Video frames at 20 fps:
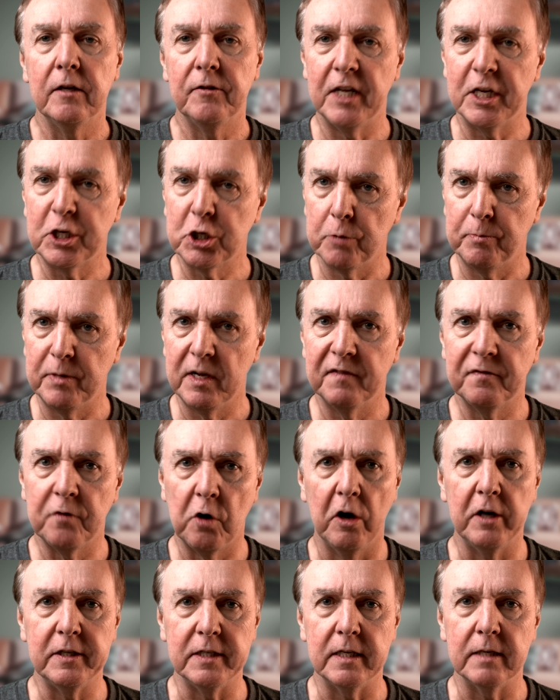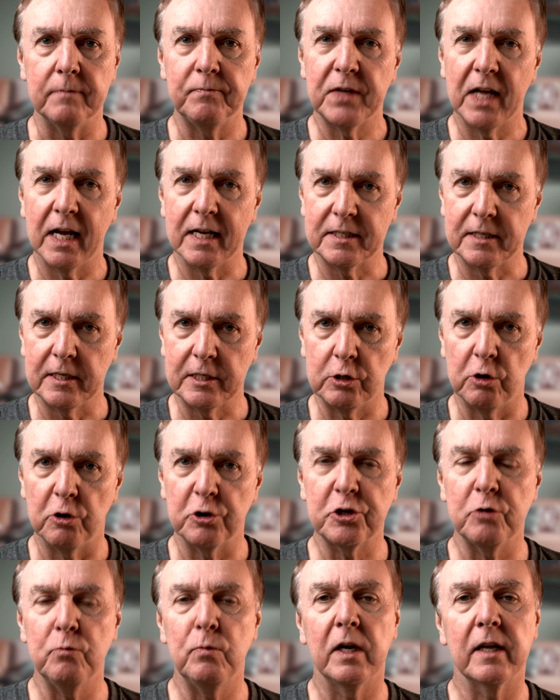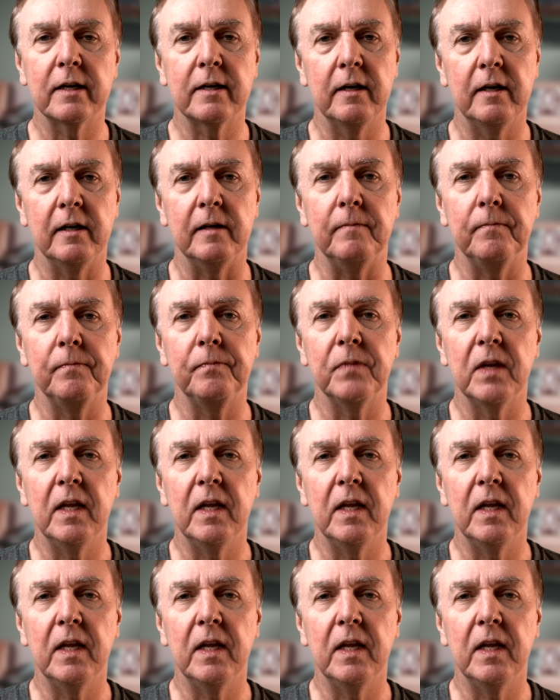This should be avoided as distortion will occur.